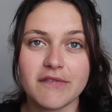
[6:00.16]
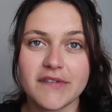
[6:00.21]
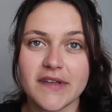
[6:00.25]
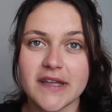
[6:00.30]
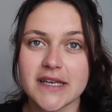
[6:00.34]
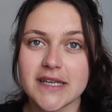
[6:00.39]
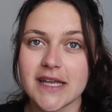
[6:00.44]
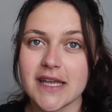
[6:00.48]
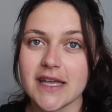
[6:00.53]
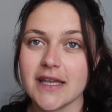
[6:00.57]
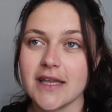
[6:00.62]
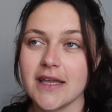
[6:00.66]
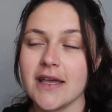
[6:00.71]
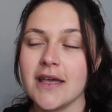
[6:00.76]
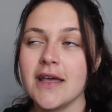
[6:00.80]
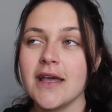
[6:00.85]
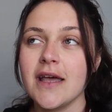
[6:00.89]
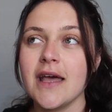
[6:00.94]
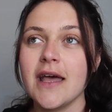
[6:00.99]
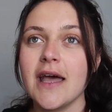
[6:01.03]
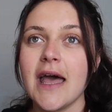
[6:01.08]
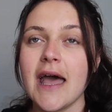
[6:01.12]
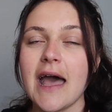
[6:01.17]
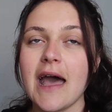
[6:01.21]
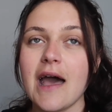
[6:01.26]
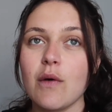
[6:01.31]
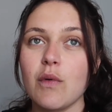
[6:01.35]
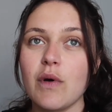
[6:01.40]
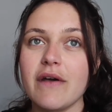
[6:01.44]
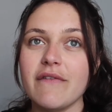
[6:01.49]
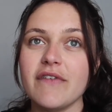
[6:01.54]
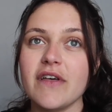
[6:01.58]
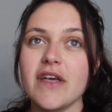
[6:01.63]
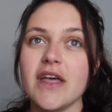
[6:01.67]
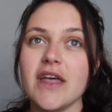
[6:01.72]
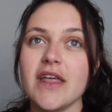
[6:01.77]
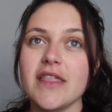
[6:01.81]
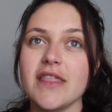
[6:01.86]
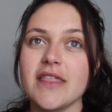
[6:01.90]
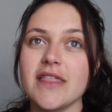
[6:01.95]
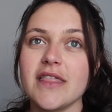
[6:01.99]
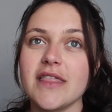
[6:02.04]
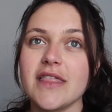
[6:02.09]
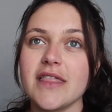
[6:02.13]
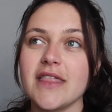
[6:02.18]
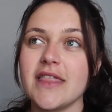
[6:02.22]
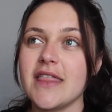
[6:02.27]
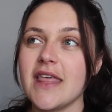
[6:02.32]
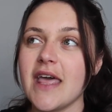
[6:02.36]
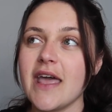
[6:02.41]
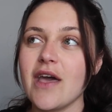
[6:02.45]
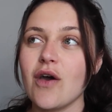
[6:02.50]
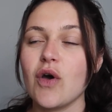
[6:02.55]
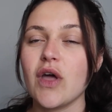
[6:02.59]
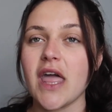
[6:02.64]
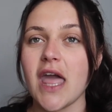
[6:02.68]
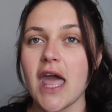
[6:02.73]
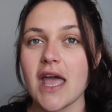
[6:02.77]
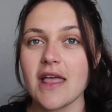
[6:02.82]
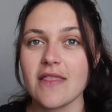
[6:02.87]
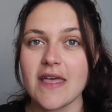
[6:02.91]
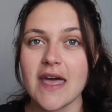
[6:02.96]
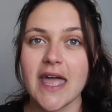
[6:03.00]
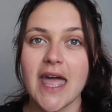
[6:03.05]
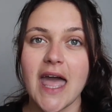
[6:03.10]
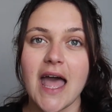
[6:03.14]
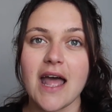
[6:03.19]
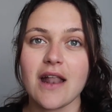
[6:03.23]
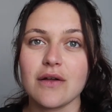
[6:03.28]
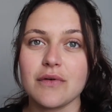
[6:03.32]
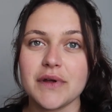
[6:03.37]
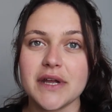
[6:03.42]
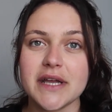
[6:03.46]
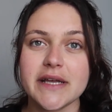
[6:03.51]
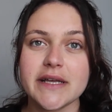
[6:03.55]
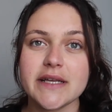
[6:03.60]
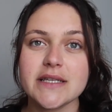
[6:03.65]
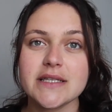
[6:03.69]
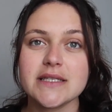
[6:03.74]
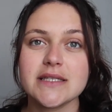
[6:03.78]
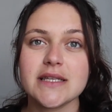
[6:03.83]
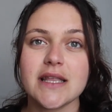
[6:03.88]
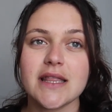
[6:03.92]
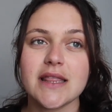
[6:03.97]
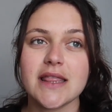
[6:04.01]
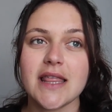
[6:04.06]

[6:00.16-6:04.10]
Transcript: feeding, however they are getting their calories.